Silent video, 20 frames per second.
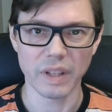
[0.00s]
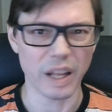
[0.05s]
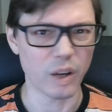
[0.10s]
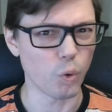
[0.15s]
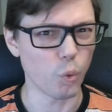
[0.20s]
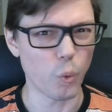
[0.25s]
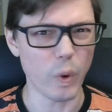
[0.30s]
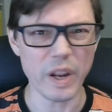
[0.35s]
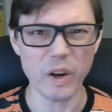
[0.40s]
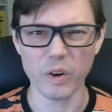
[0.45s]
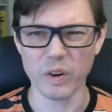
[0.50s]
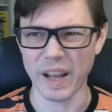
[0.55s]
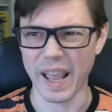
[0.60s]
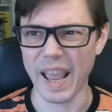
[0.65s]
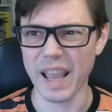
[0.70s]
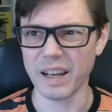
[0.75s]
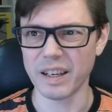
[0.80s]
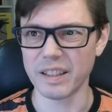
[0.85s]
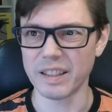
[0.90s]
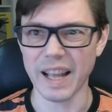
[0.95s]
That weird
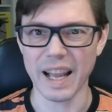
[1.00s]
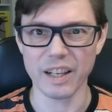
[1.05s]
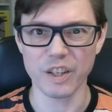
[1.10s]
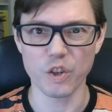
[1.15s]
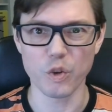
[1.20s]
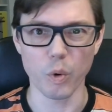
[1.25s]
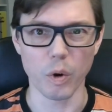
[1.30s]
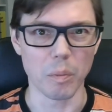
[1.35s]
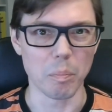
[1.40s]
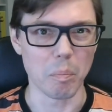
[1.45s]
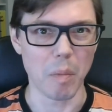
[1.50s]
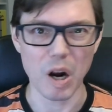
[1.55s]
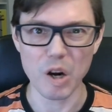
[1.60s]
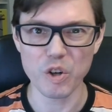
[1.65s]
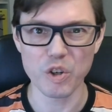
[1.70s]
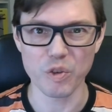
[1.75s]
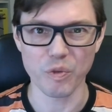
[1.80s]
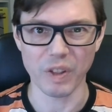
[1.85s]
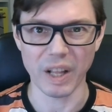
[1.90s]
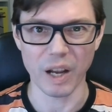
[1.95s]
head attached to a
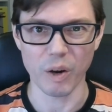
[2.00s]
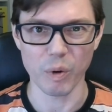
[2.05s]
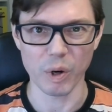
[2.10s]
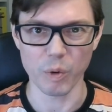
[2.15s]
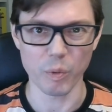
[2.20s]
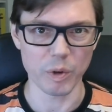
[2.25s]
marsh flower